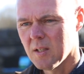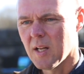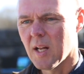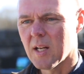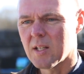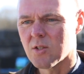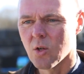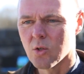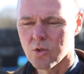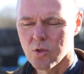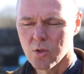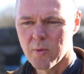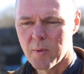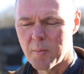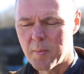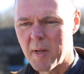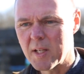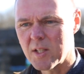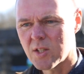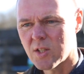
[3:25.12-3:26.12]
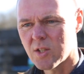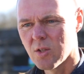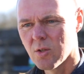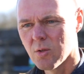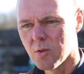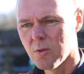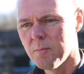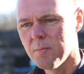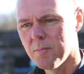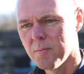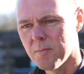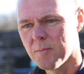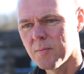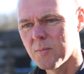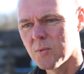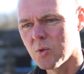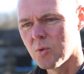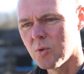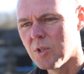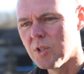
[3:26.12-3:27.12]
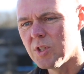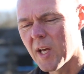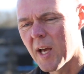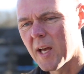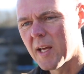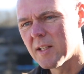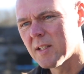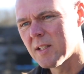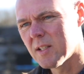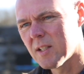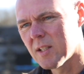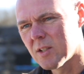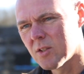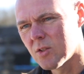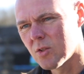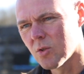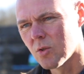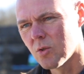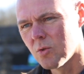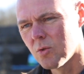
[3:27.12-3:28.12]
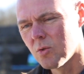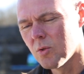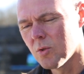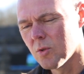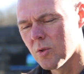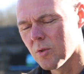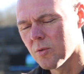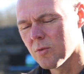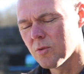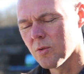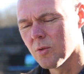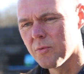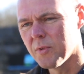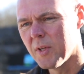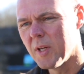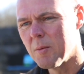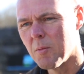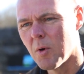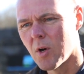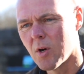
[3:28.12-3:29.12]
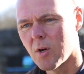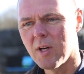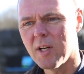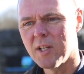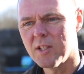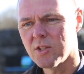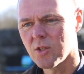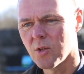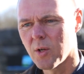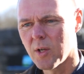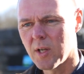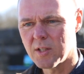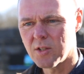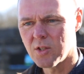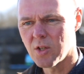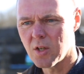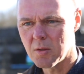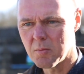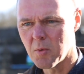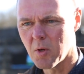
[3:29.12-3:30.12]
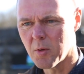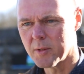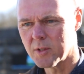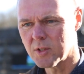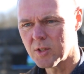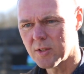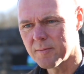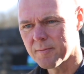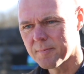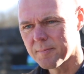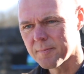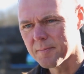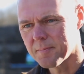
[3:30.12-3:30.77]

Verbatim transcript: that's also what makes you to decide to to feed more or less soya at certain moments.